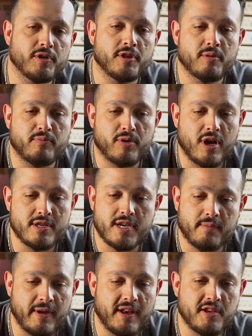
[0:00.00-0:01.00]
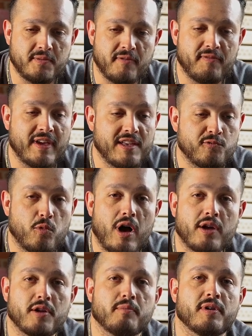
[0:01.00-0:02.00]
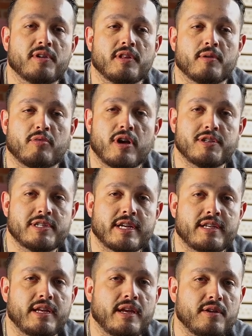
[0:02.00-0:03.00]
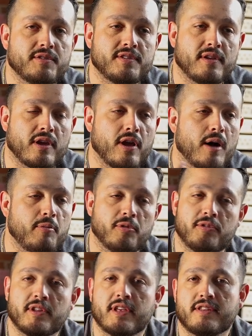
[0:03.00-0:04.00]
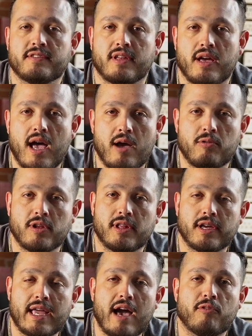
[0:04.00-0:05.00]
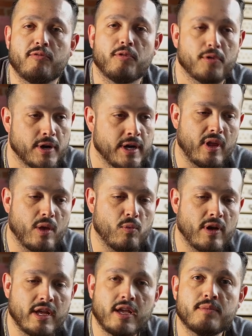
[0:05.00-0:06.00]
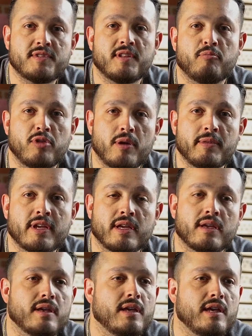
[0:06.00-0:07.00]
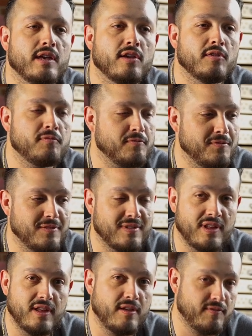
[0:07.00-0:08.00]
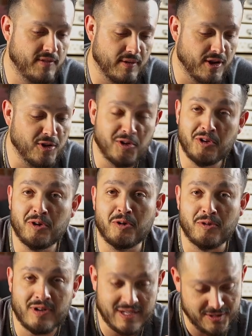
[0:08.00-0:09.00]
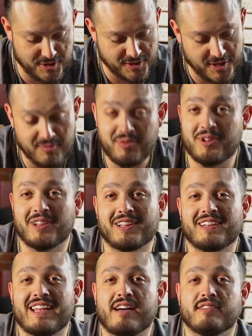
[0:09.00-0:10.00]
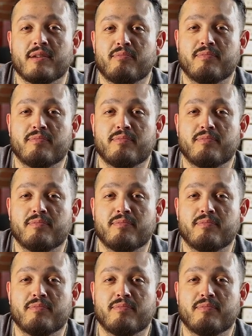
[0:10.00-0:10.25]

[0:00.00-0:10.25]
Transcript: the project management phase, while you're building the project, here's a couple things that I would look out for. When it comes to plumbing, if the glue is just completely down